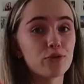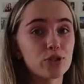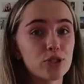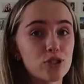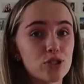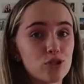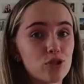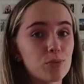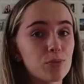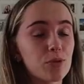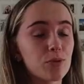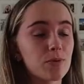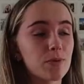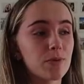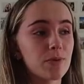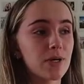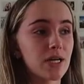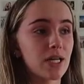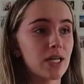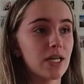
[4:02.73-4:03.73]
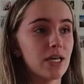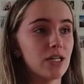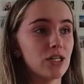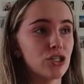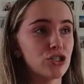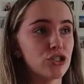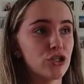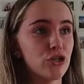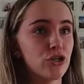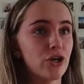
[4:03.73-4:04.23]
it super duper quickly and
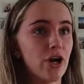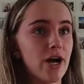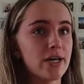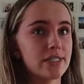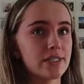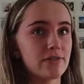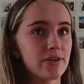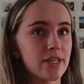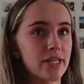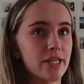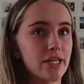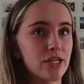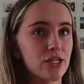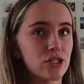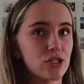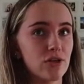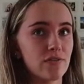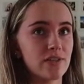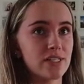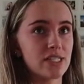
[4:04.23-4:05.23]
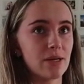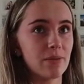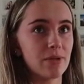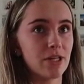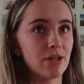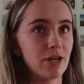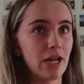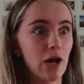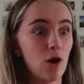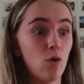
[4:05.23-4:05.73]
just show you guys everything, so if there's
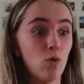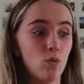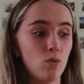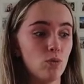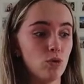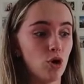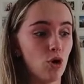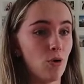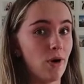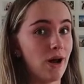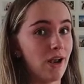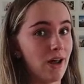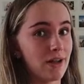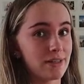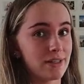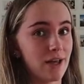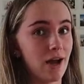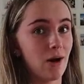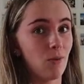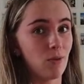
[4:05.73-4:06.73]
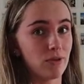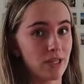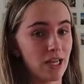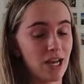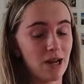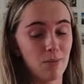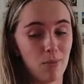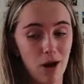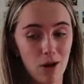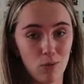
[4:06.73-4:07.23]
something you're like, oh no, I like that, I want
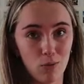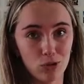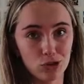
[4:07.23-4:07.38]
that in my